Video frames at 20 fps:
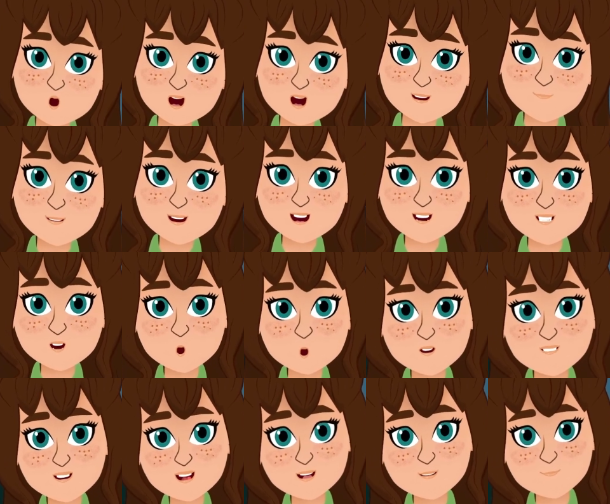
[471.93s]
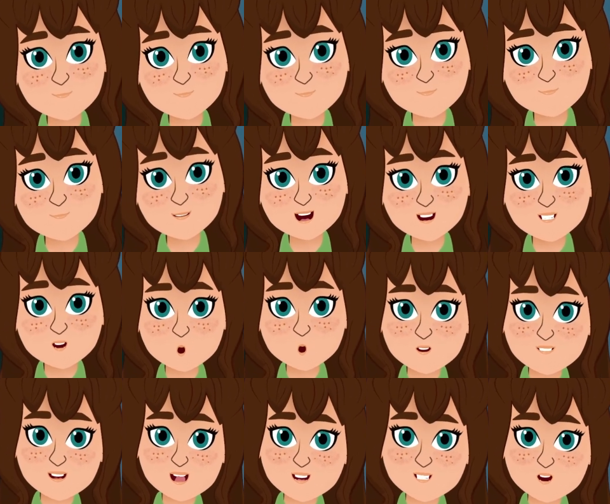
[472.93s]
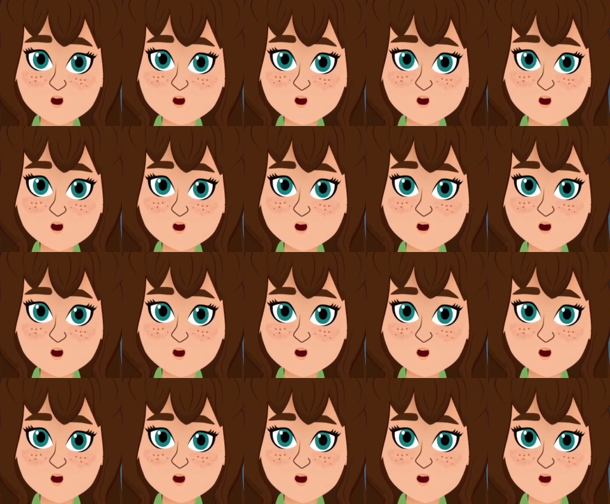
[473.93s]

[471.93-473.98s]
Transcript: that she was working while going to